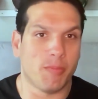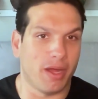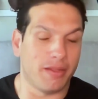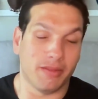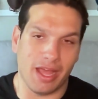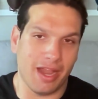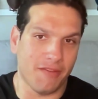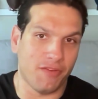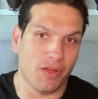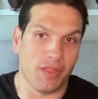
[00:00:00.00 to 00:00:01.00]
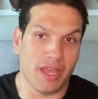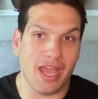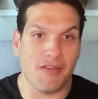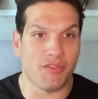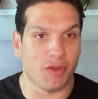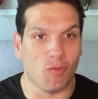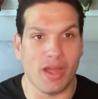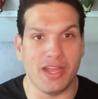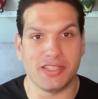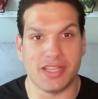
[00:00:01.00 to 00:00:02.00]
But the NFL, they have their
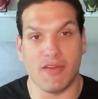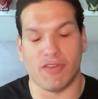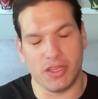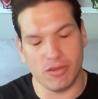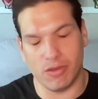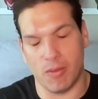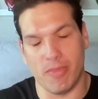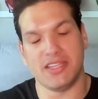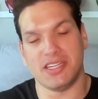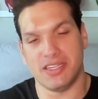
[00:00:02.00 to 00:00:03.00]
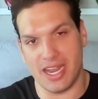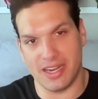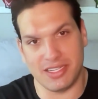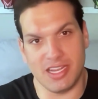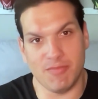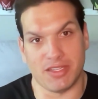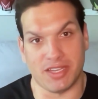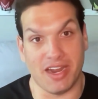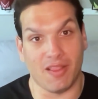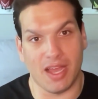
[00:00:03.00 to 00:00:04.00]
ways. They have a amazing data team that's
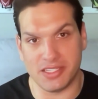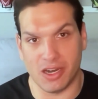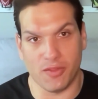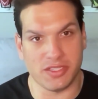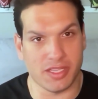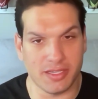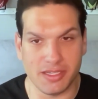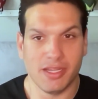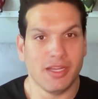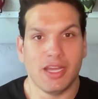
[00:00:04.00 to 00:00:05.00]
analyzing all these things.